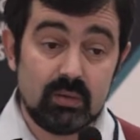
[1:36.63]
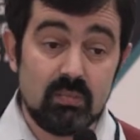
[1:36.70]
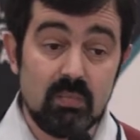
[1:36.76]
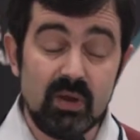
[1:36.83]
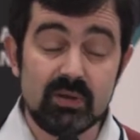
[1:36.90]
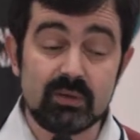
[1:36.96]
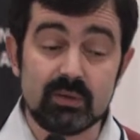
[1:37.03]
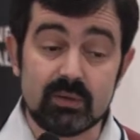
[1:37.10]

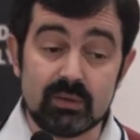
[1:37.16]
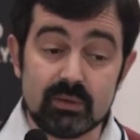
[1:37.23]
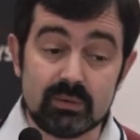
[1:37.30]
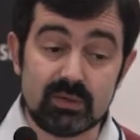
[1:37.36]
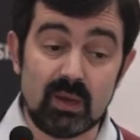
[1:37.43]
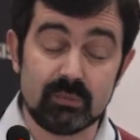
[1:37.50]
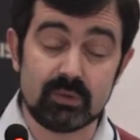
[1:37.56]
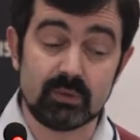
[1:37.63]
Main
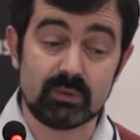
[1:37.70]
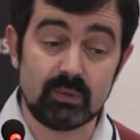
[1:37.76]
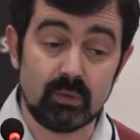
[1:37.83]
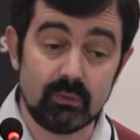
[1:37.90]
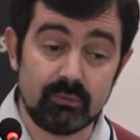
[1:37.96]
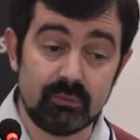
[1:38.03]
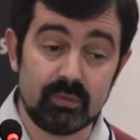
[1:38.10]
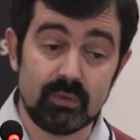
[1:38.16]
subject
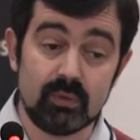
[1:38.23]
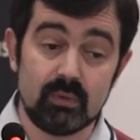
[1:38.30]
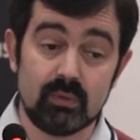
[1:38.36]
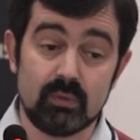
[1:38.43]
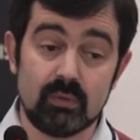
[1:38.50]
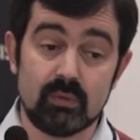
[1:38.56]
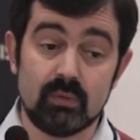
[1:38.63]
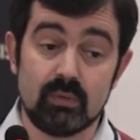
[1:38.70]
of
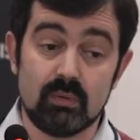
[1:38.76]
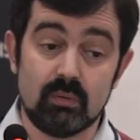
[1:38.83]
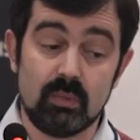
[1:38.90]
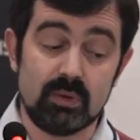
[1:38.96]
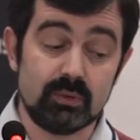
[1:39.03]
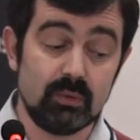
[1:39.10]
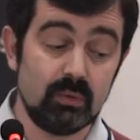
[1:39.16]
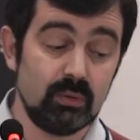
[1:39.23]

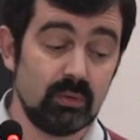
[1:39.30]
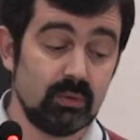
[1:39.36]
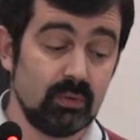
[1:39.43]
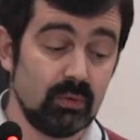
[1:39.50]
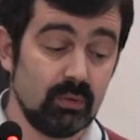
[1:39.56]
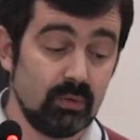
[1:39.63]
my talk